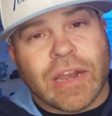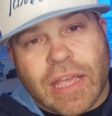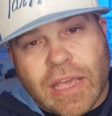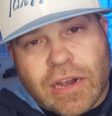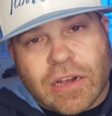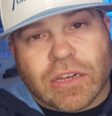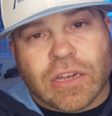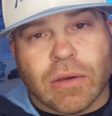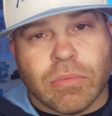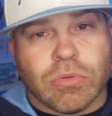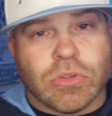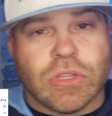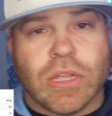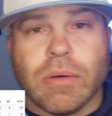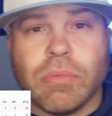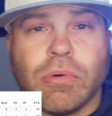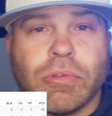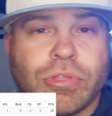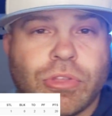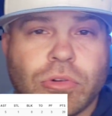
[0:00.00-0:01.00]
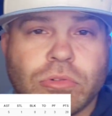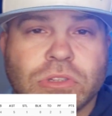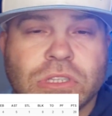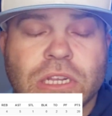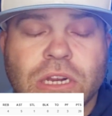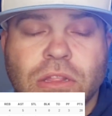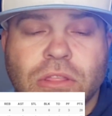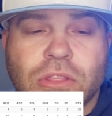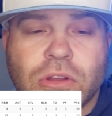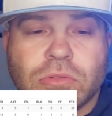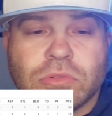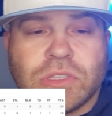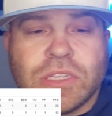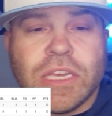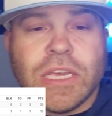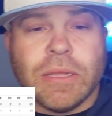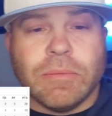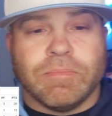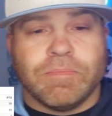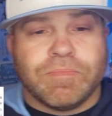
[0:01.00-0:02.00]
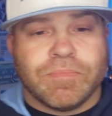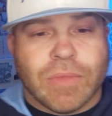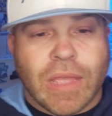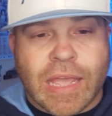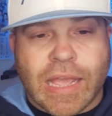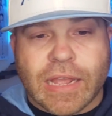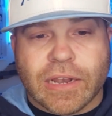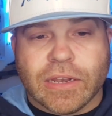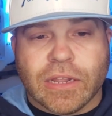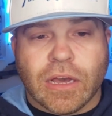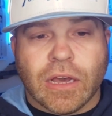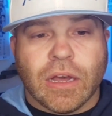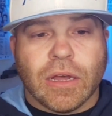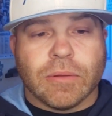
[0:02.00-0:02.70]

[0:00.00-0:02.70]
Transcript: He had a double-double, 13 and 13. And,